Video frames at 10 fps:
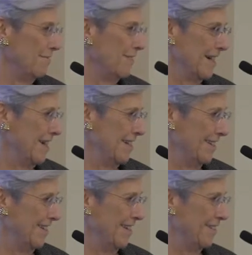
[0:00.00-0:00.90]
we
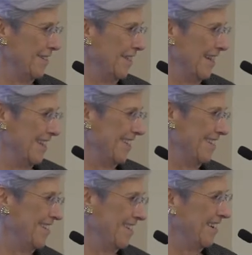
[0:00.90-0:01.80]
gotta, you know, like,
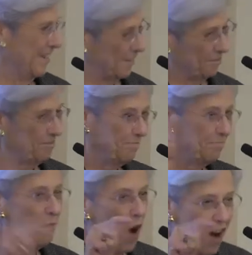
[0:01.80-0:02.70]

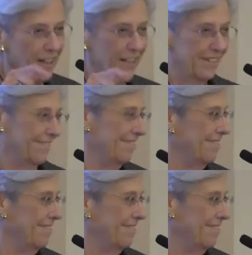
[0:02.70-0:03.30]
mark it.